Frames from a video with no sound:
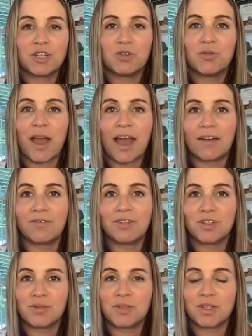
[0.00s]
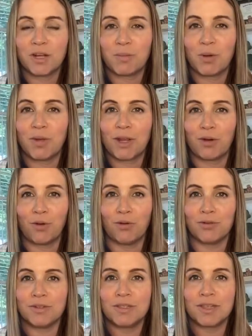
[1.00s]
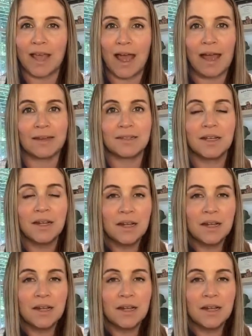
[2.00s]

you have to start poking holes at